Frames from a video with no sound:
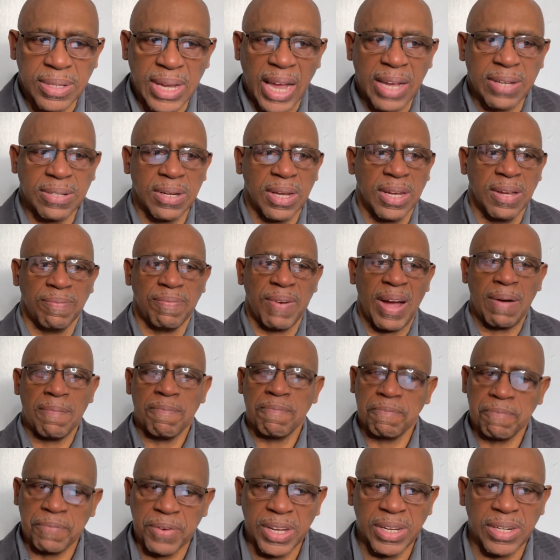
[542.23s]
If
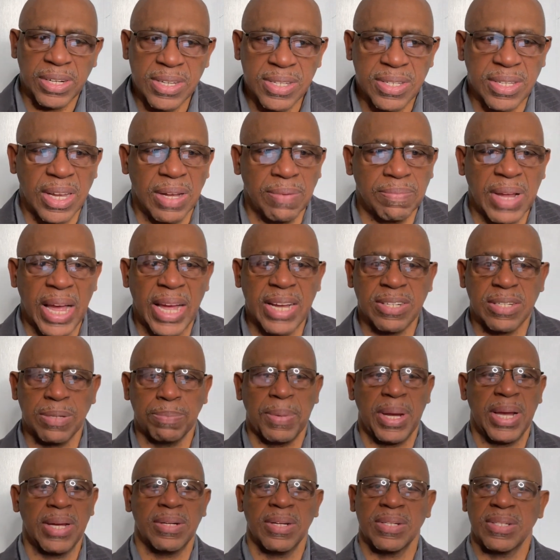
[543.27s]
I'm feeling something, I should
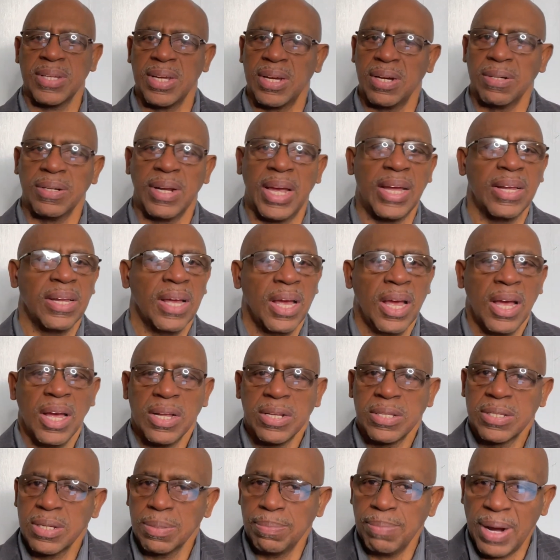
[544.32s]
be able to tell that
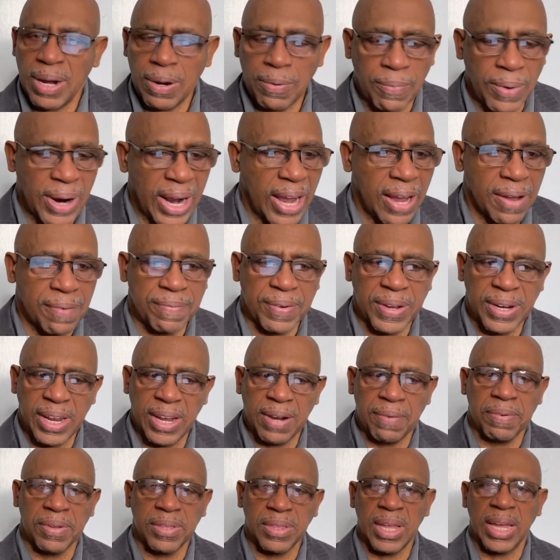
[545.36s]
to my wife and
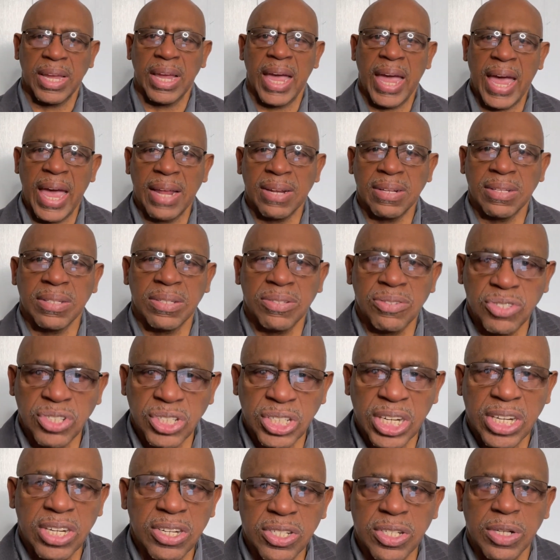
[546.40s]
everything, and
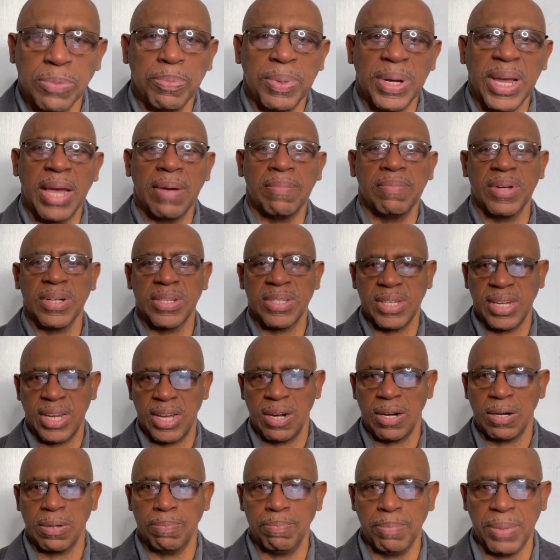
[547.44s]
she should be able to
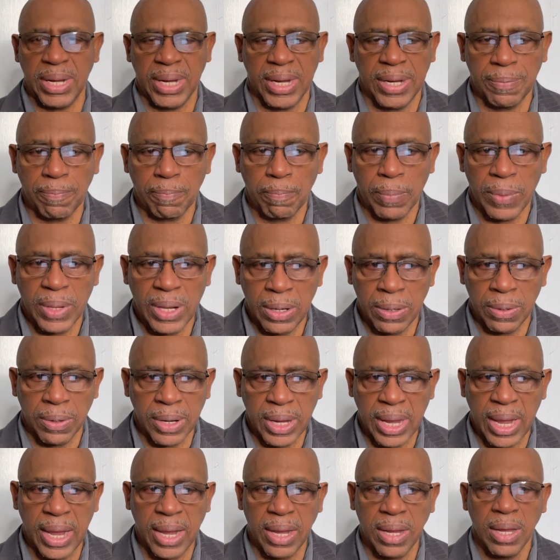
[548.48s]
tell me,
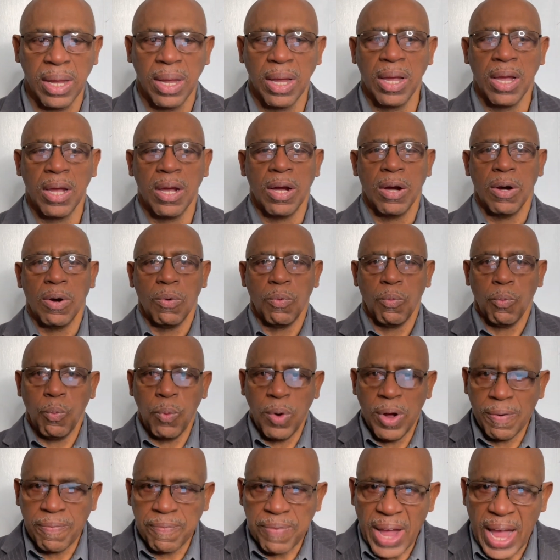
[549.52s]
okay,
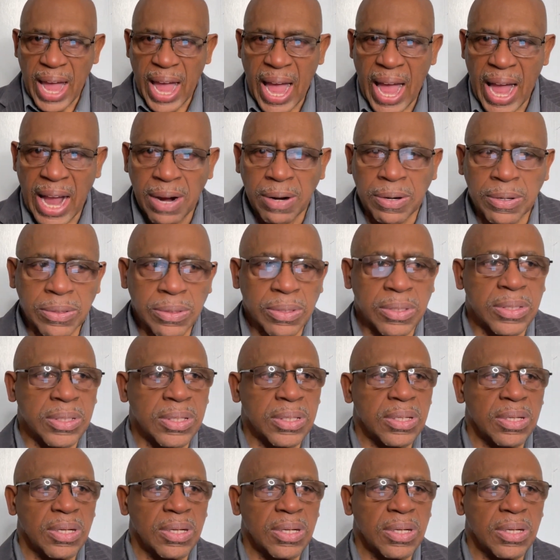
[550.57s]
without